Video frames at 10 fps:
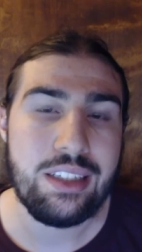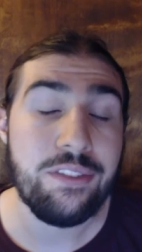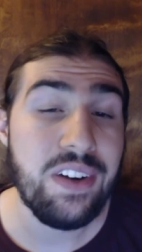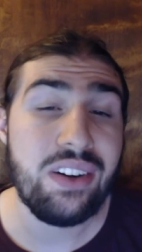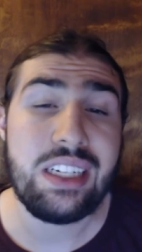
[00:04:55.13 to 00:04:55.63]
They're
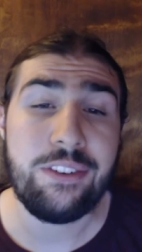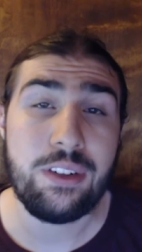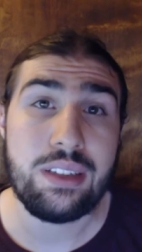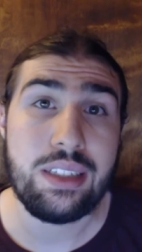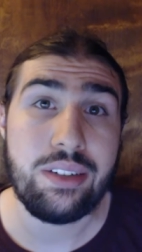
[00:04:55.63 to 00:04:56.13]
very
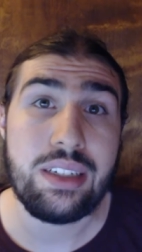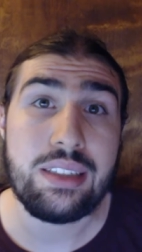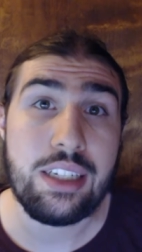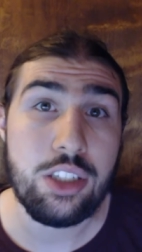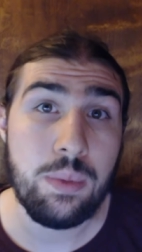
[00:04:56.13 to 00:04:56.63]
different
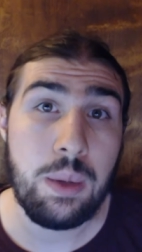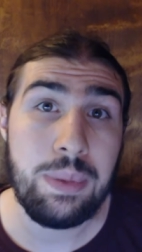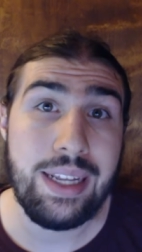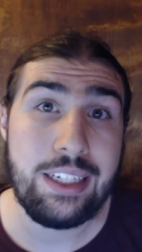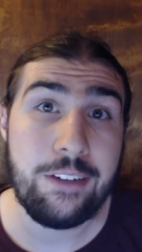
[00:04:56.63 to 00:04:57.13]
series. They should be
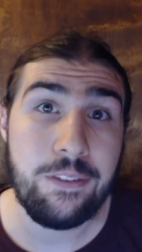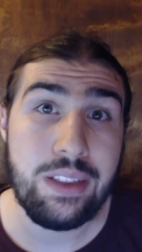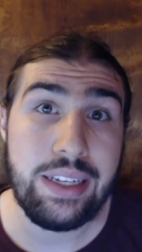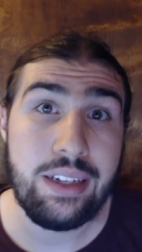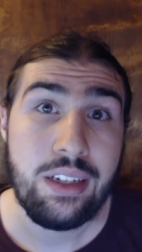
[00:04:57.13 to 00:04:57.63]
played
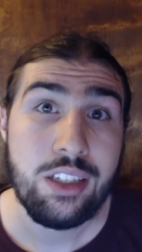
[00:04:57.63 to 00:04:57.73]
differently.